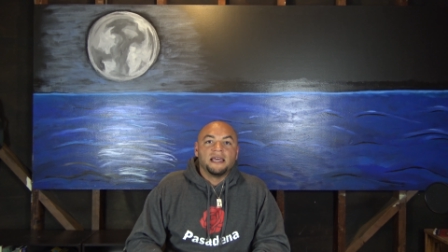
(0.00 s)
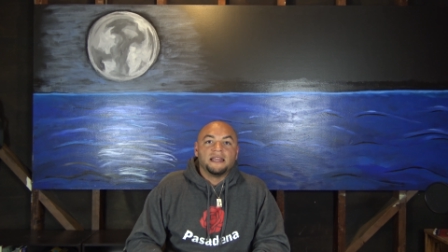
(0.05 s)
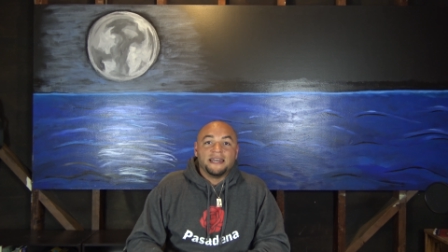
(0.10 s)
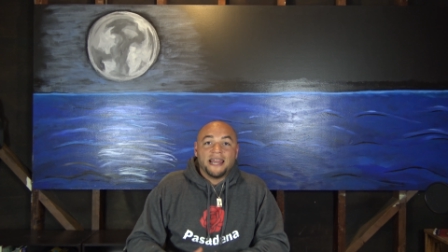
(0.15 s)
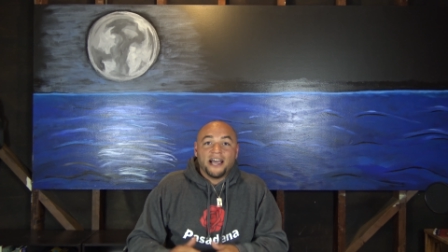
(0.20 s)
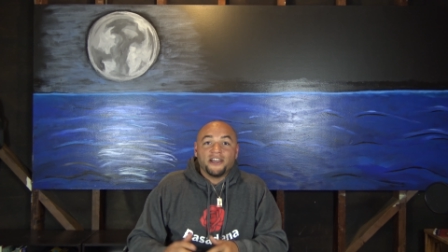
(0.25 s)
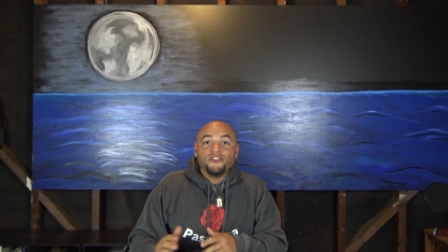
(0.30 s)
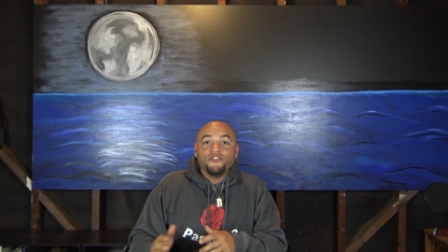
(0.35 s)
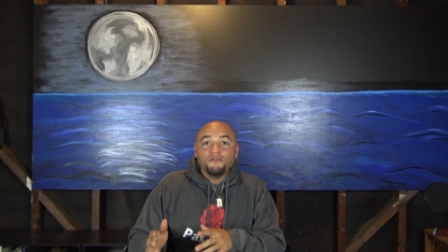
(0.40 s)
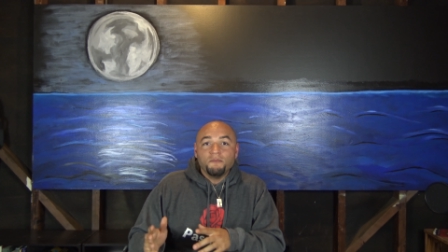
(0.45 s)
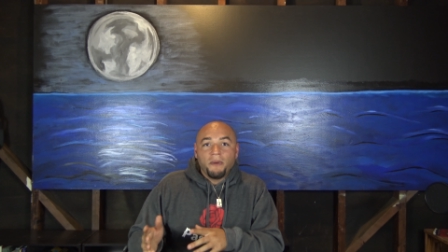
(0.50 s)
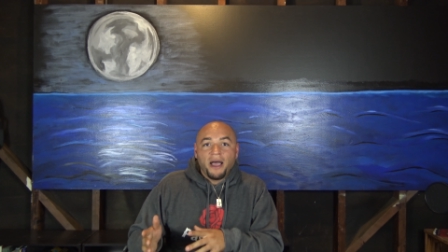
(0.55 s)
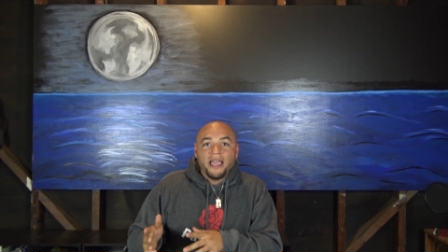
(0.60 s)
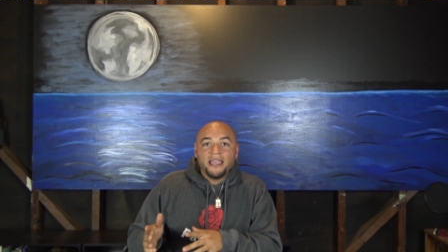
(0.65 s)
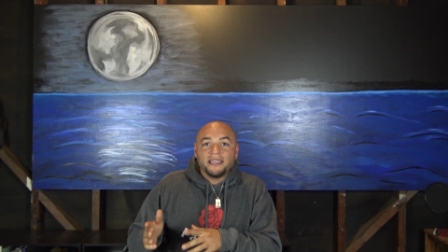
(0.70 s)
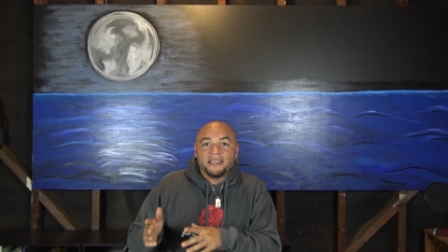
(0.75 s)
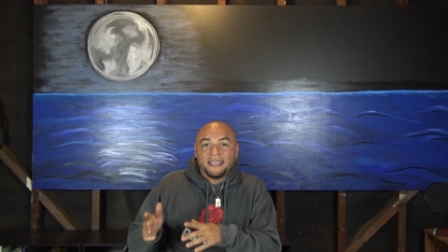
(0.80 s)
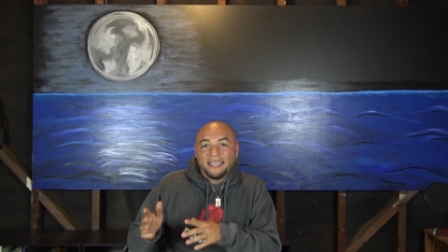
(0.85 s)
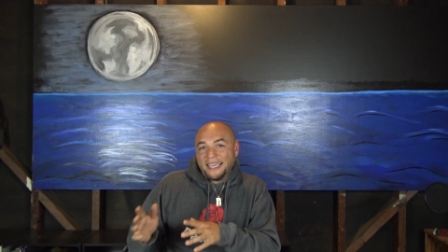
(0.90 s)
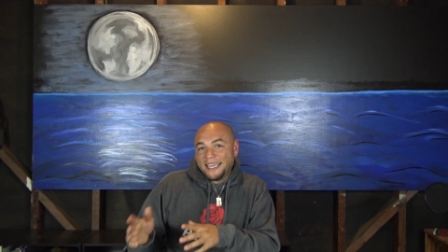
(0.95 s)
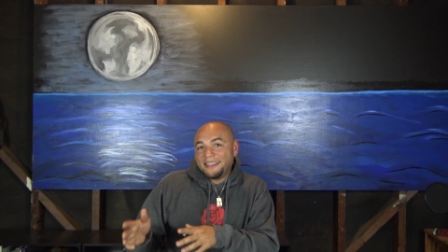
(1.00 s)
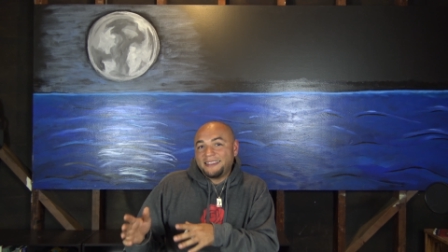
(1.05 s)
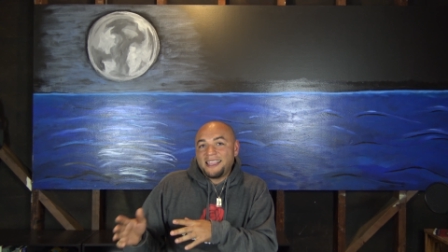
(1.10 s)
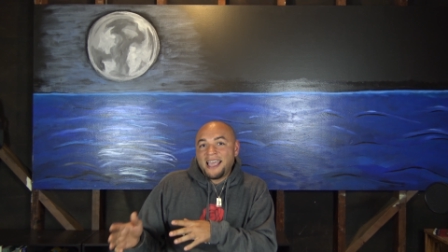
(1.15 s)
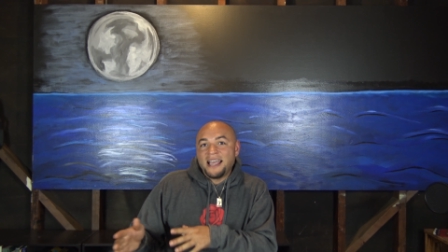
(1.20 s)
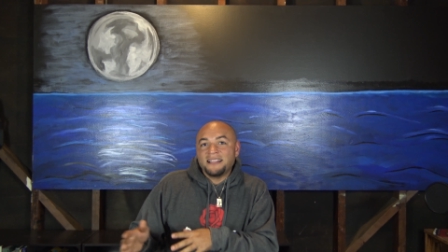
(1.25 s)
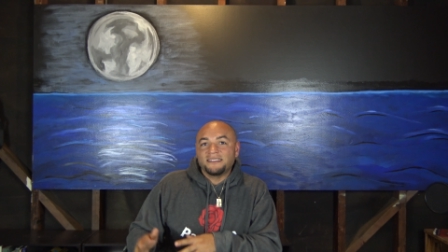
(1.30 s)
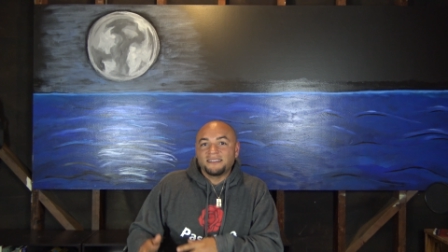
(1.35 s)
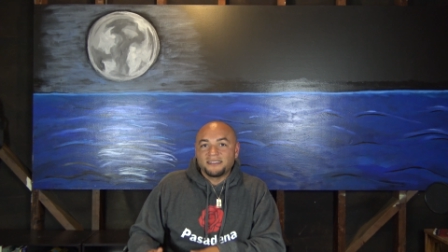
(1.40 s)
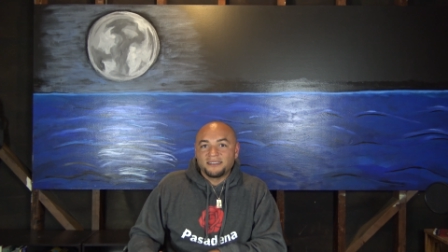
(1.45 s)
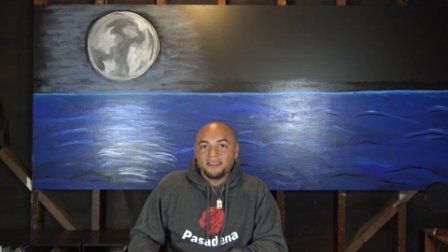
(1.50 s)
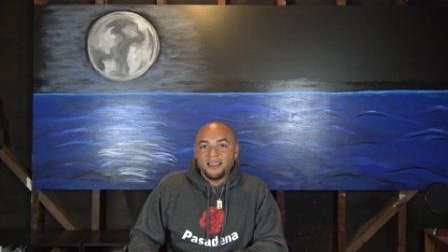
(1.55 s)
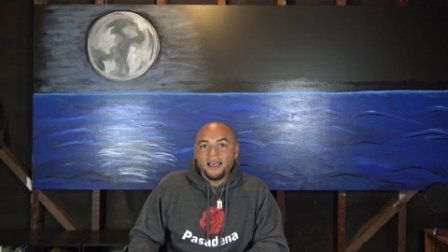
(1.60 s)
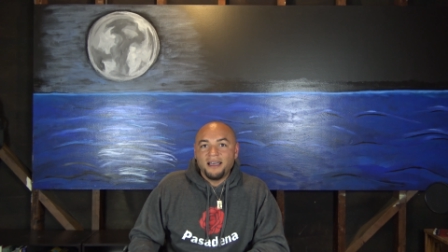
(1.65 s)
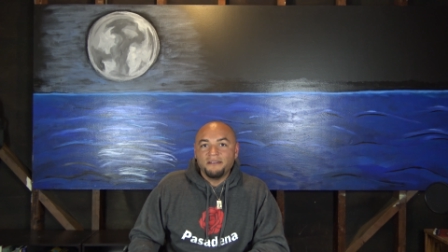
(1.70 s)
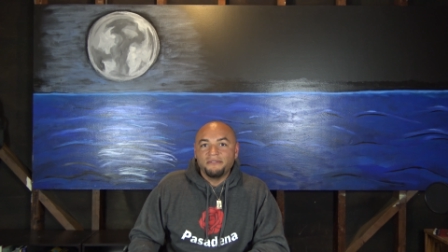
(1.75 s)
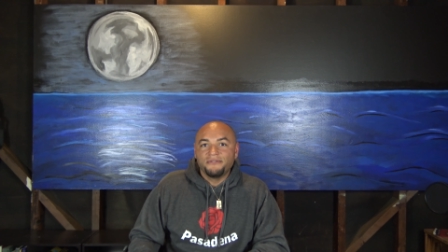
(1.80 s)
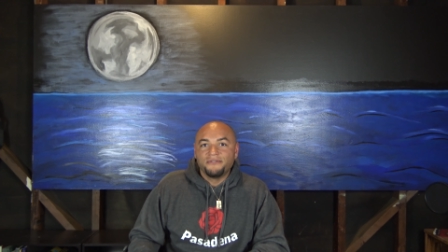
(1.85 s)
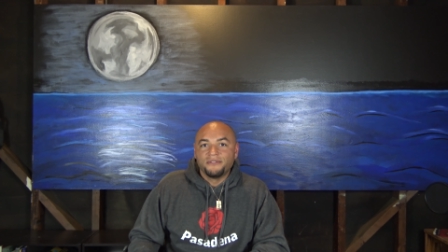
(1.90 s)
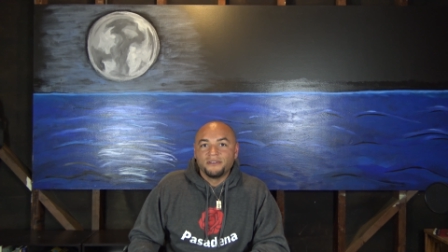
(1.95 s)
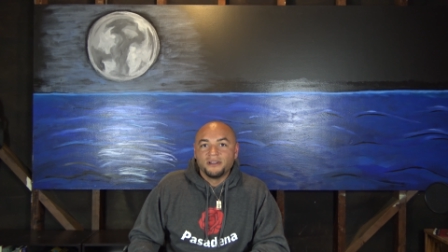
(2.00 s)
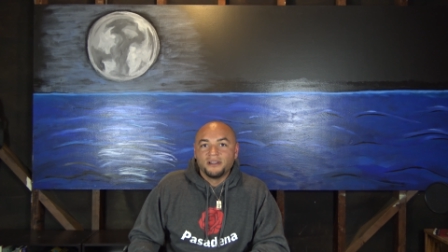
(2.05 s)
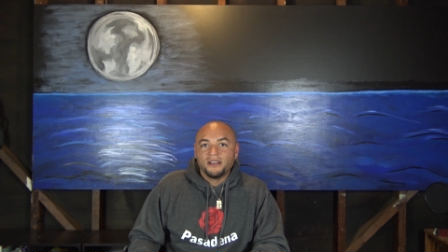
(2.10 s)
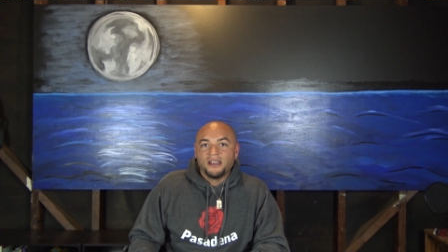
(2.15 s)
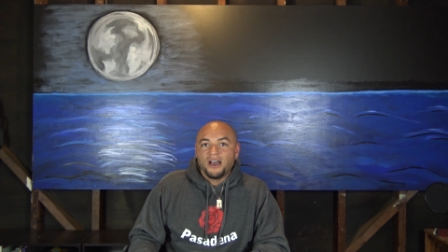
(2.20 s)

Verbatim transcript: Now, you might get that stuff